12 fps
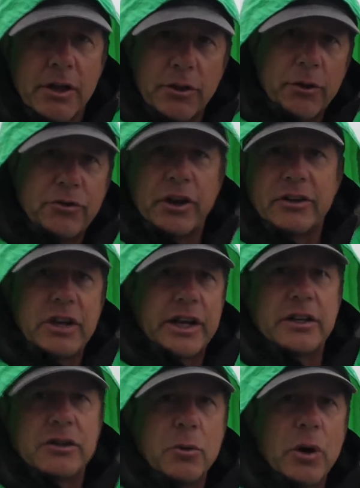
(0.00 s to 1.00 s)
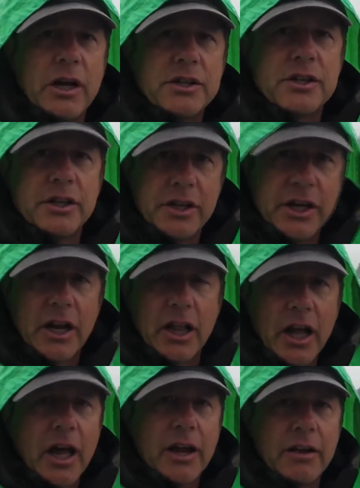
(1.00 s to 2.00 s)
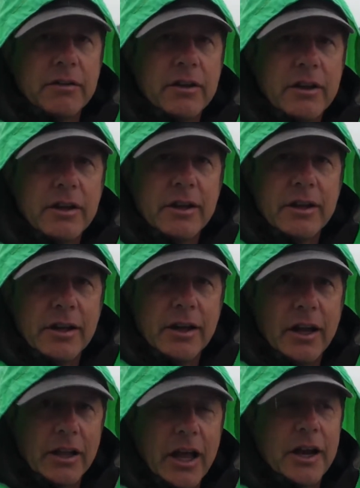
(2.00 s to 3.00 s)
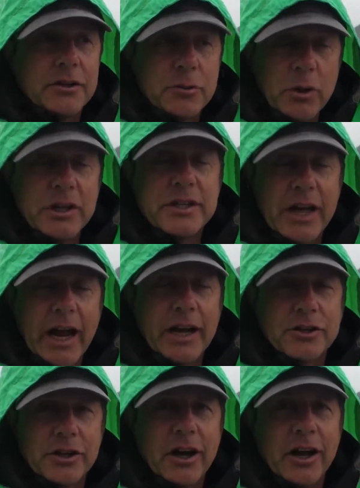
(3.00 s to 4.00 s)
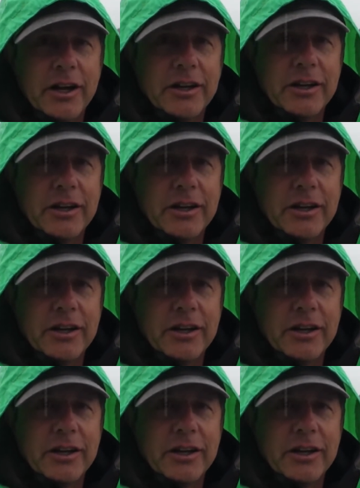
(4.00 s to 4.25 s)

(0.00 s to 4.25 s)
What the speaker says: Those things like to twist, and you get a lot of twist action on it.